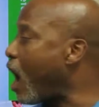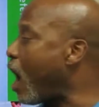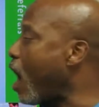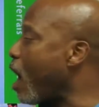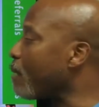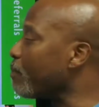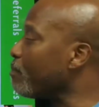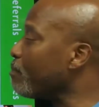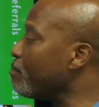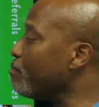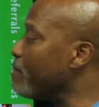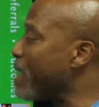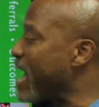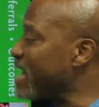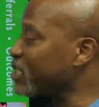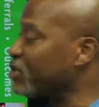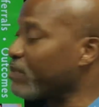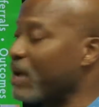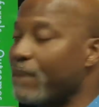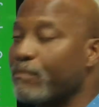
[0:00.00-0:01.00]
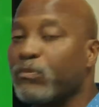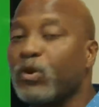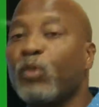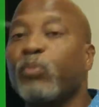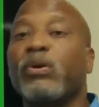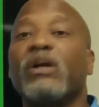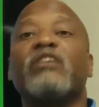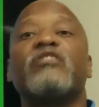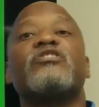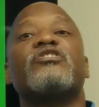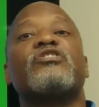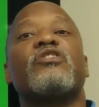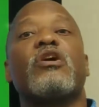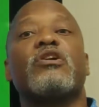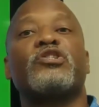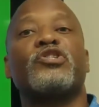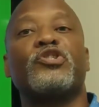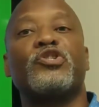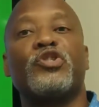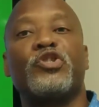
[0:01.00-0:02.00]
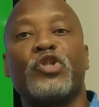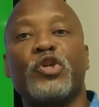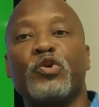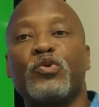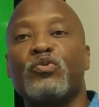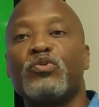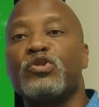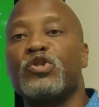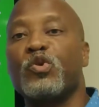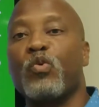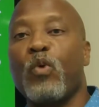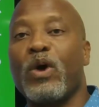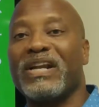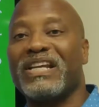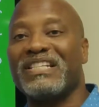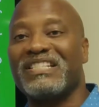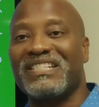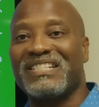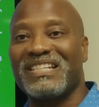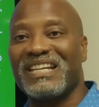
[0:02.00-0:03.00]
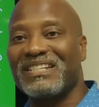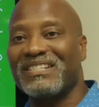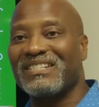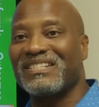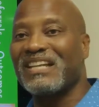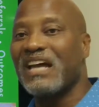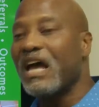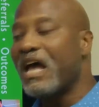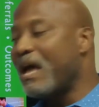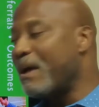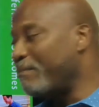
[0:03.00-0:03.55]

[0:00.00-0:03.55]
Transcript: Our Mastermind Blueprint starts June 26th.